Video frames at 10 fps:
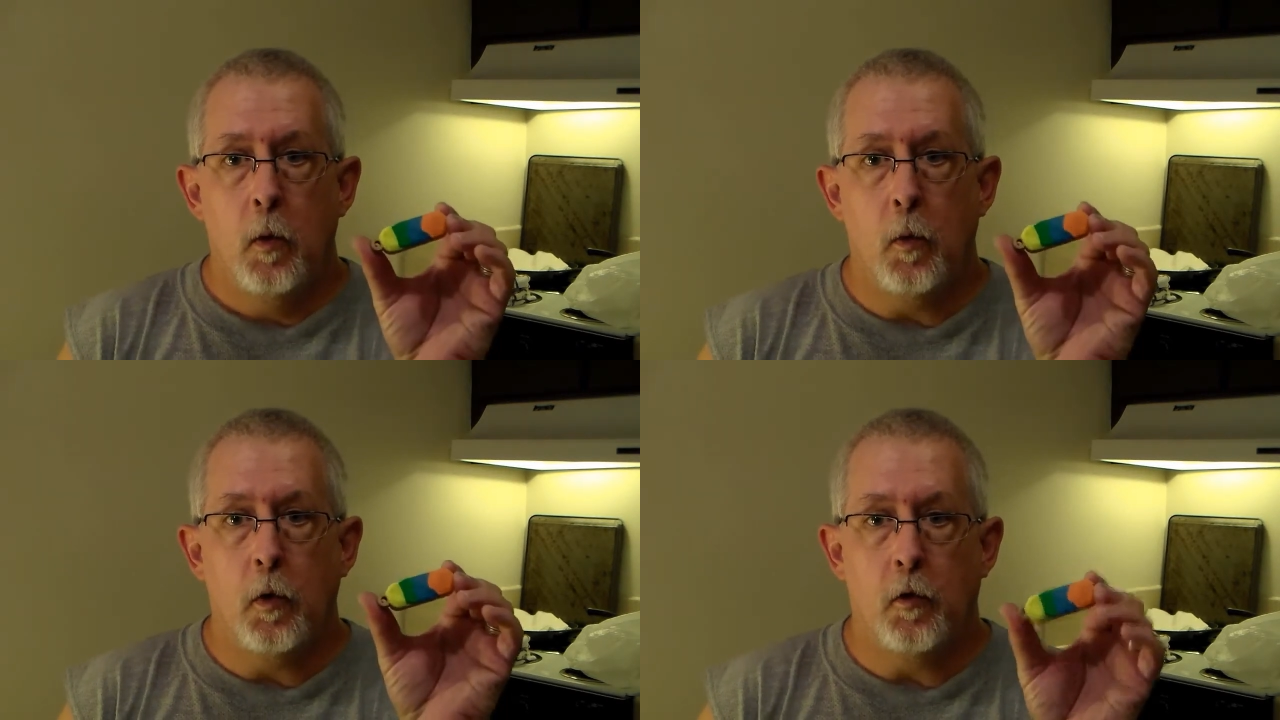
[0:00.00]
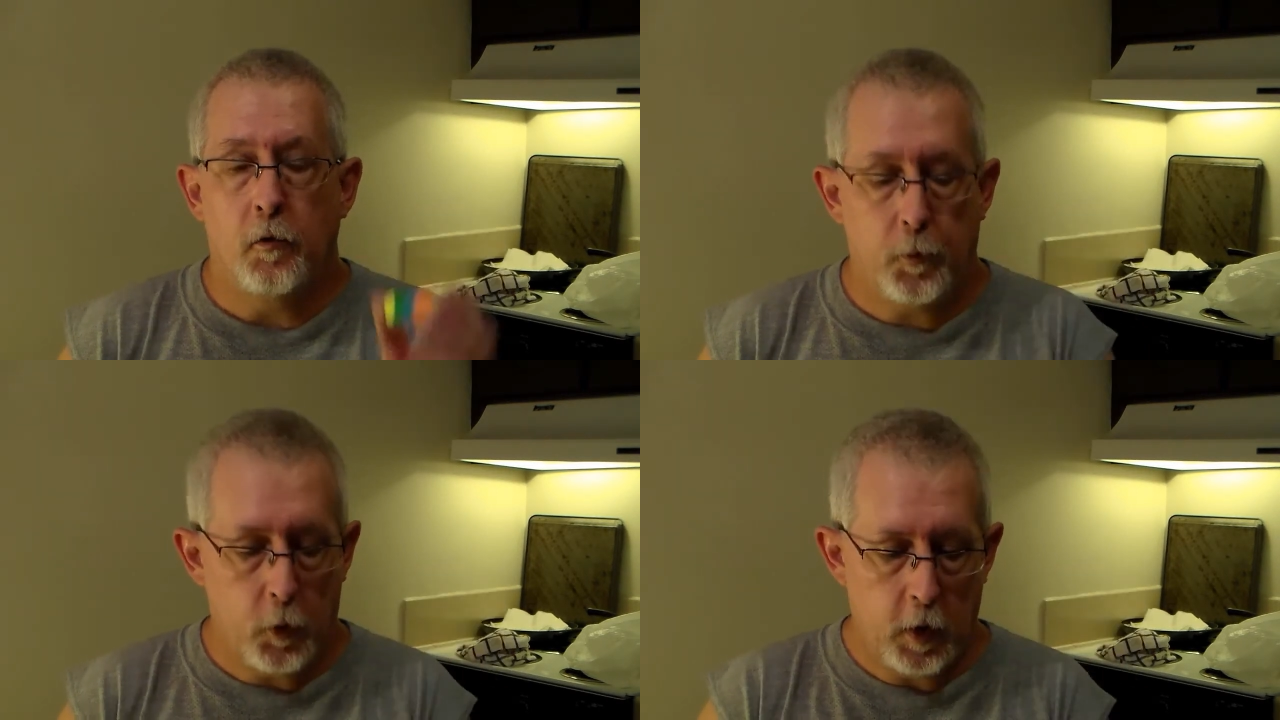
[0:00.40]

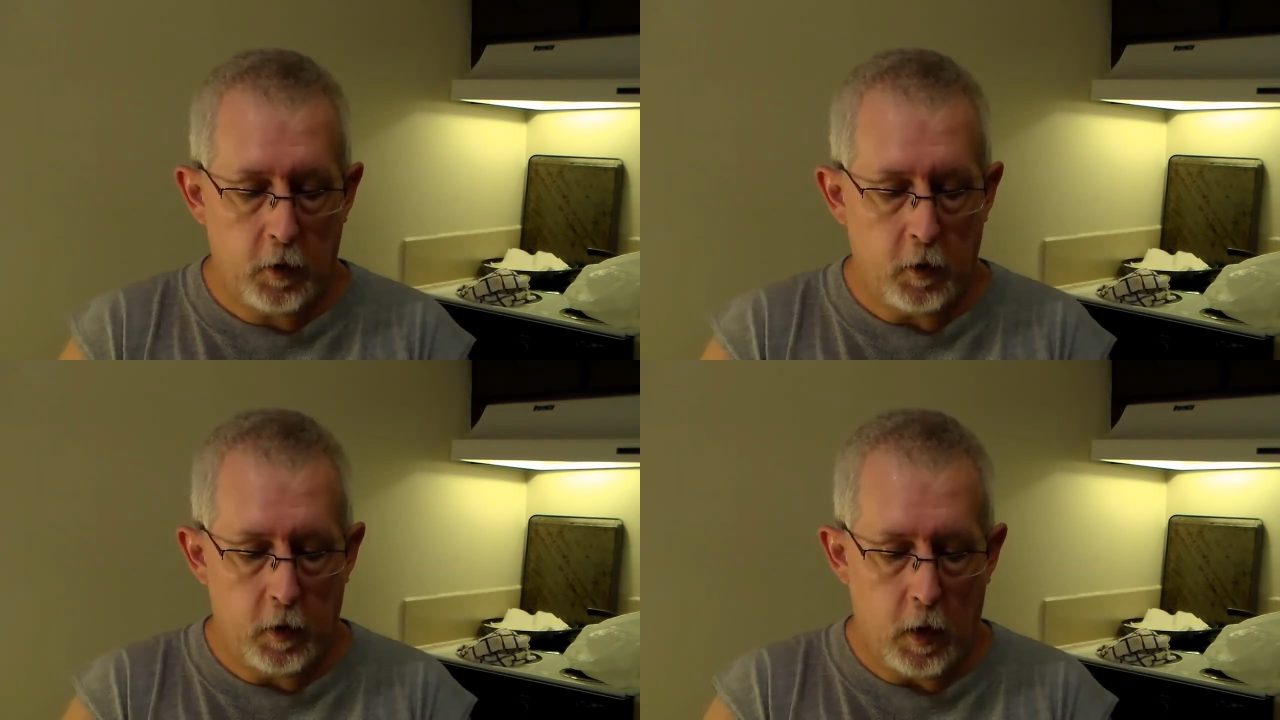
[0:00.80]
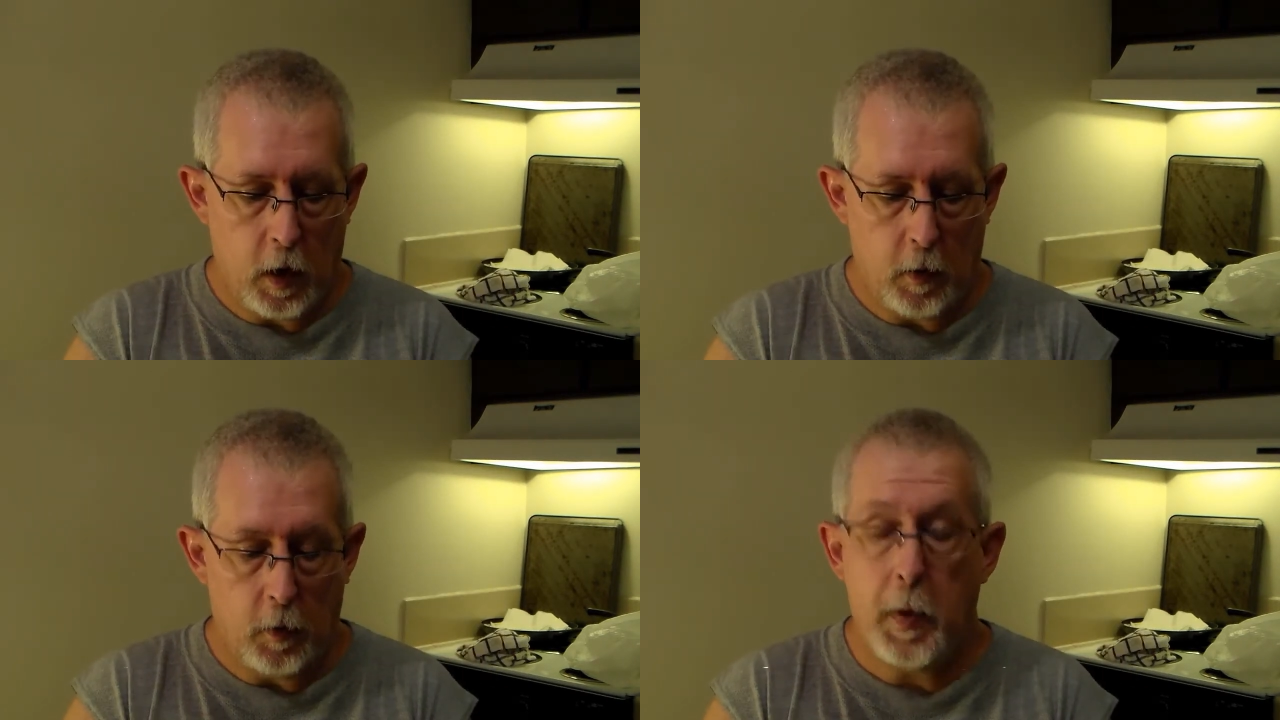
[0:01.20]
was printed,
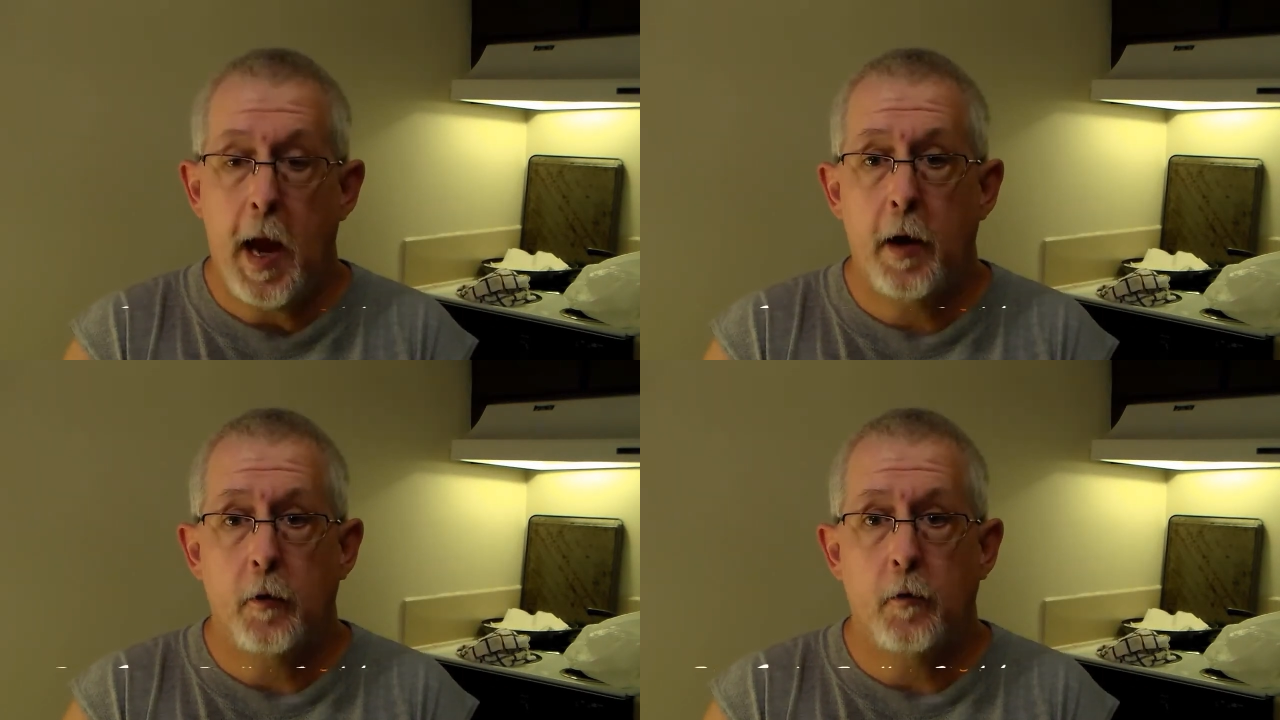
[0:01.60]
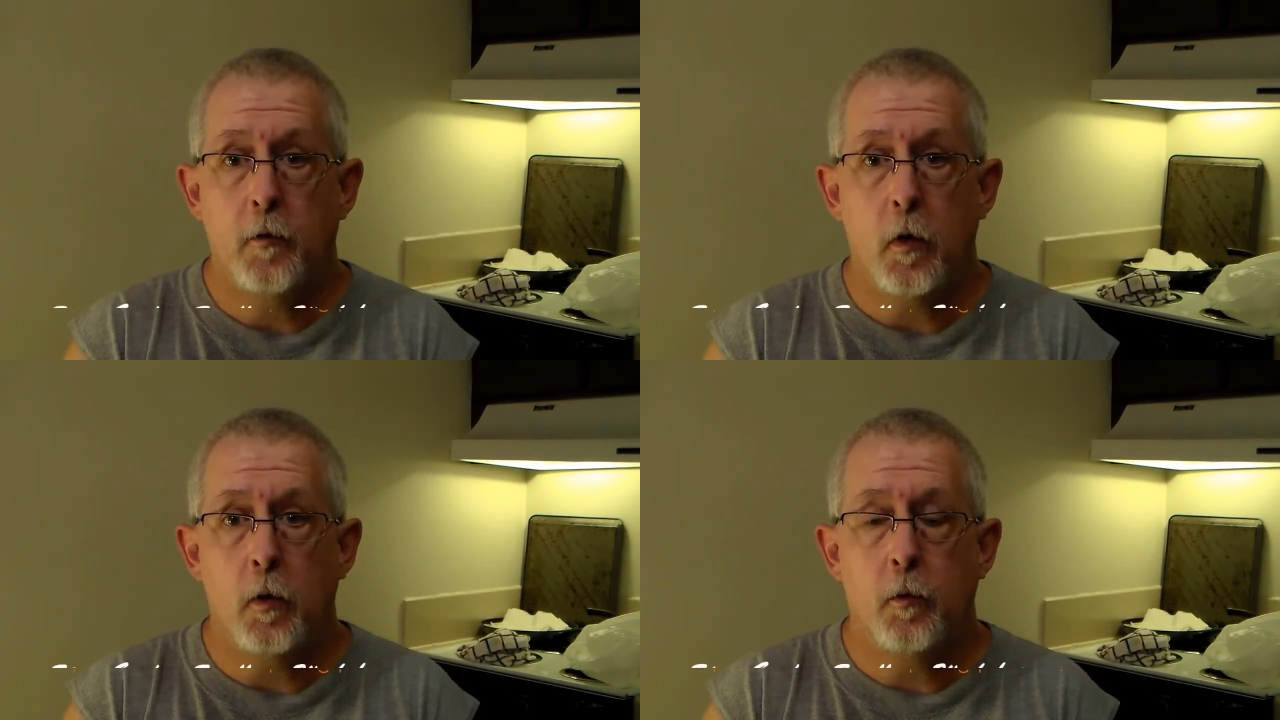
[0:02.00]
the pattern
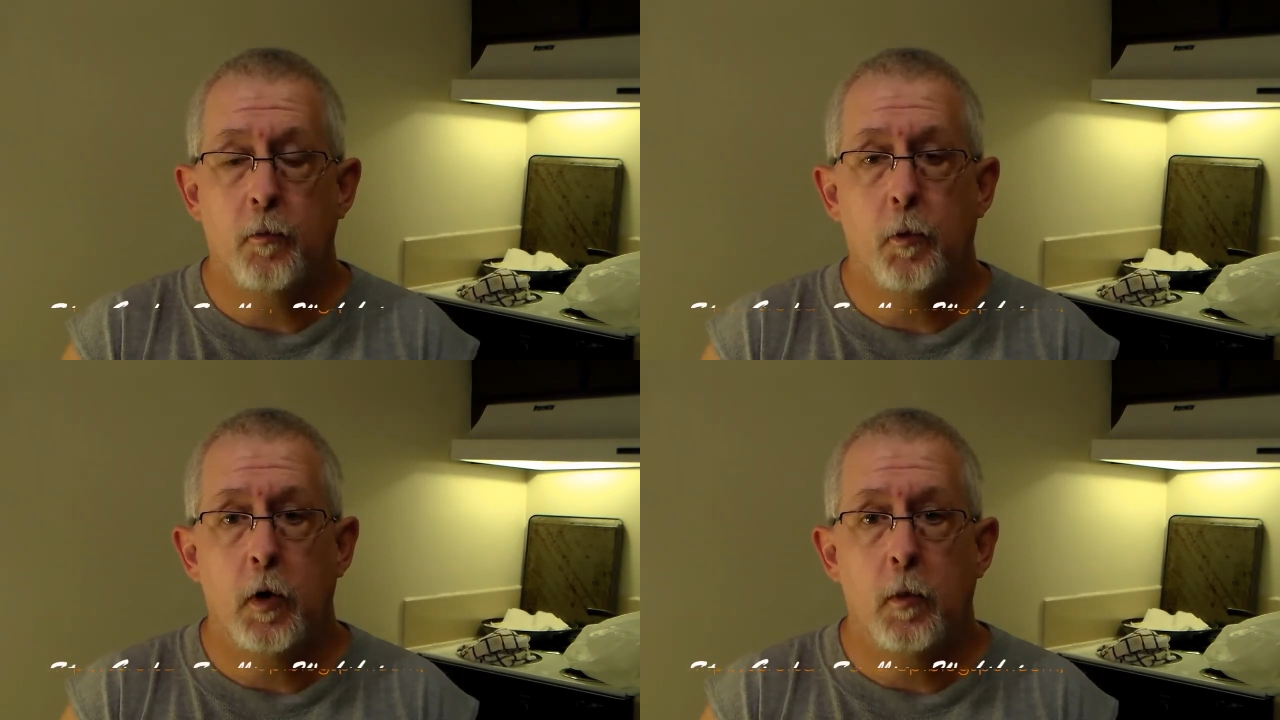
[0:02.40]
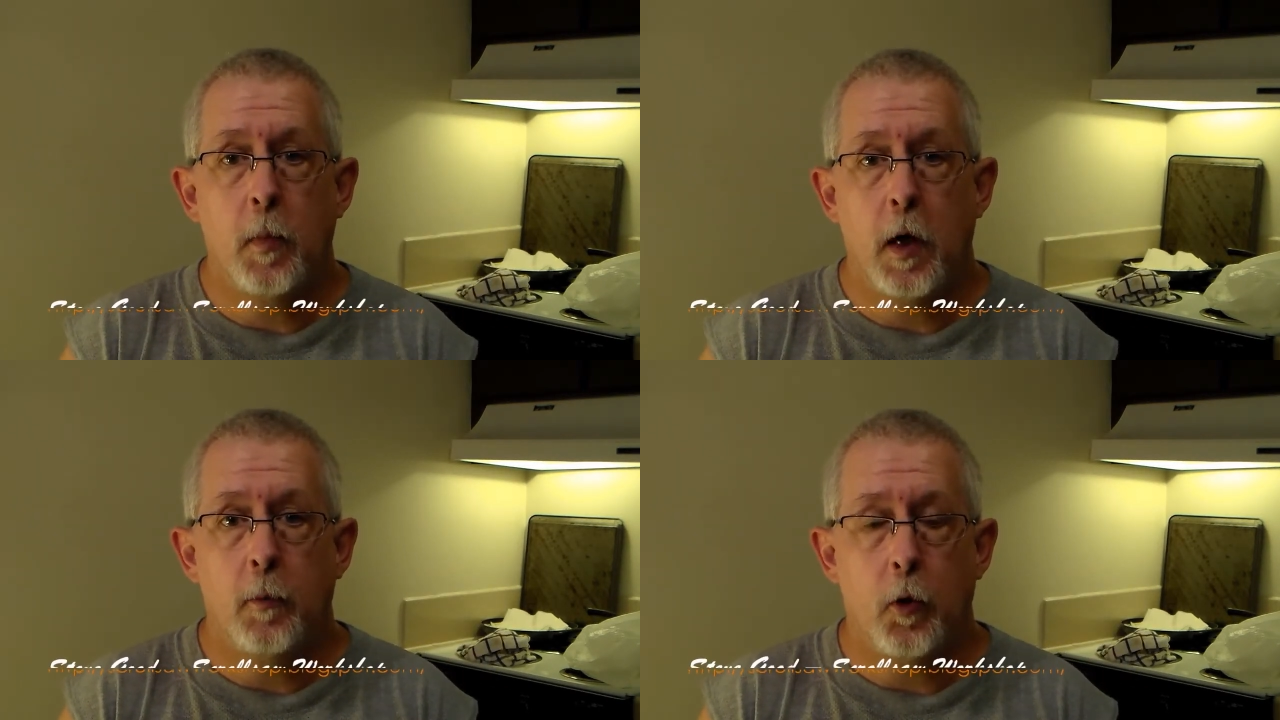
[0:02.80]
for it was
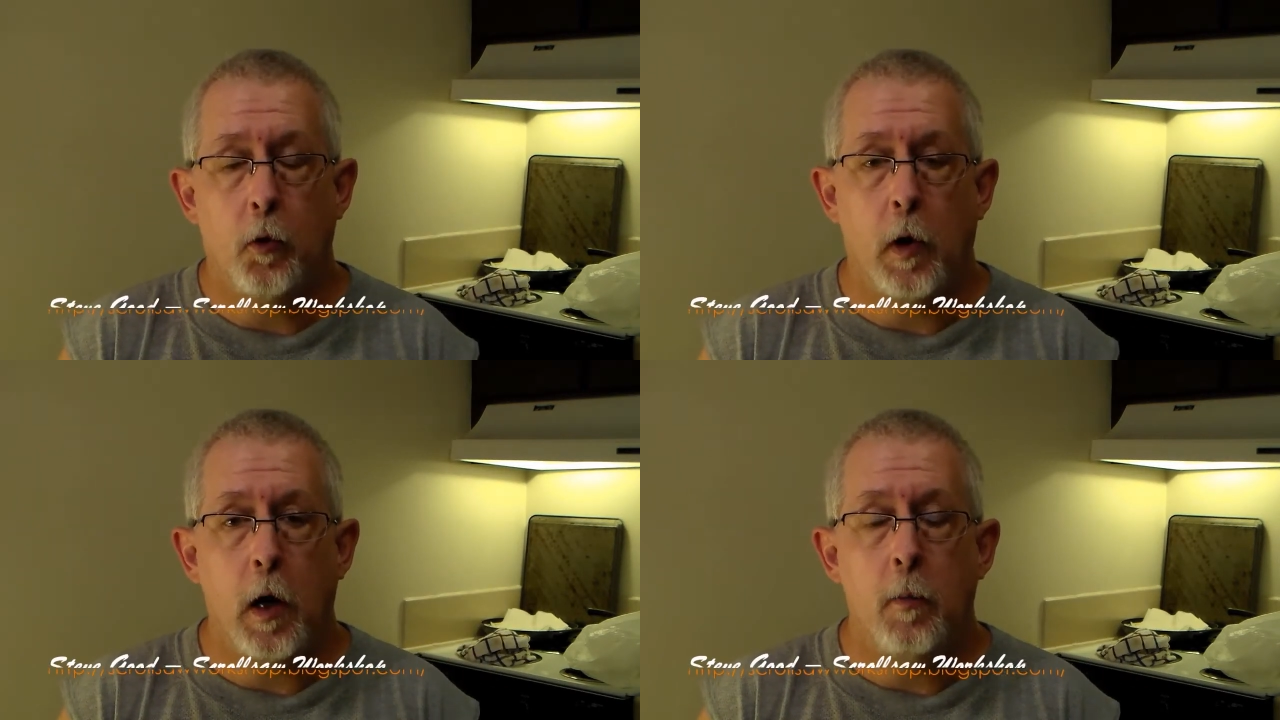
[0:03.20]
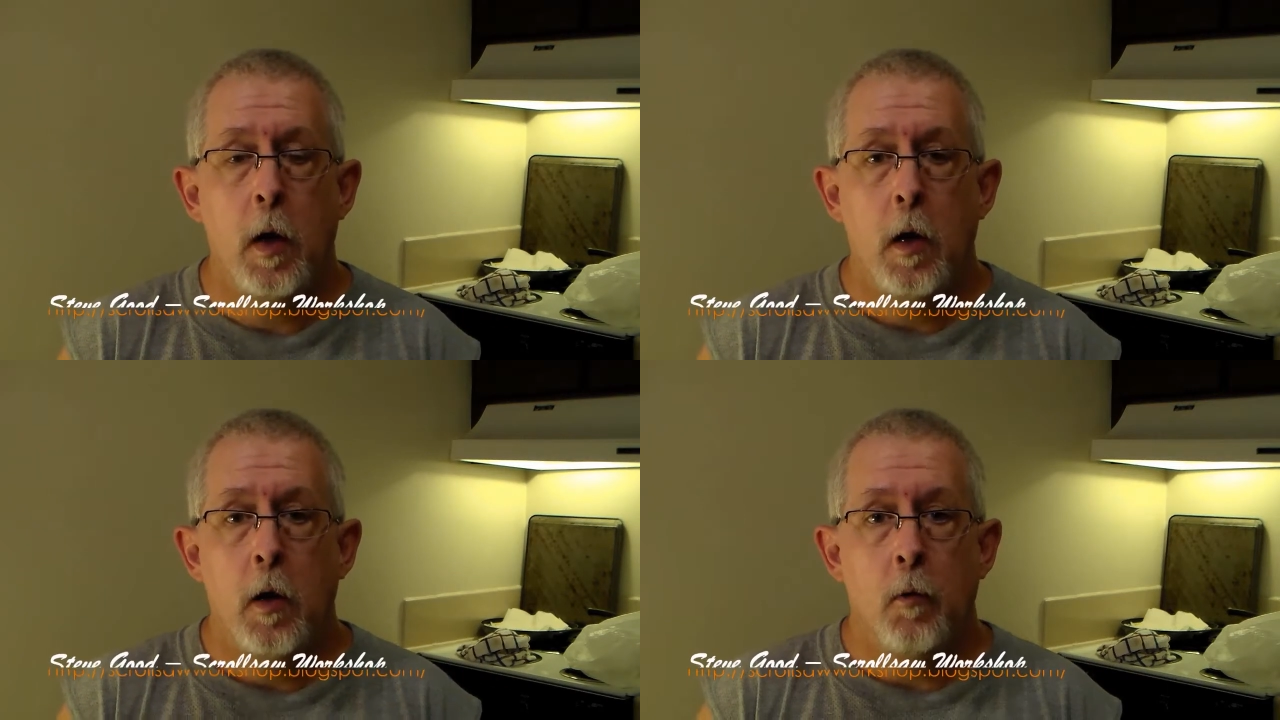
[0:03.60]
printed by a program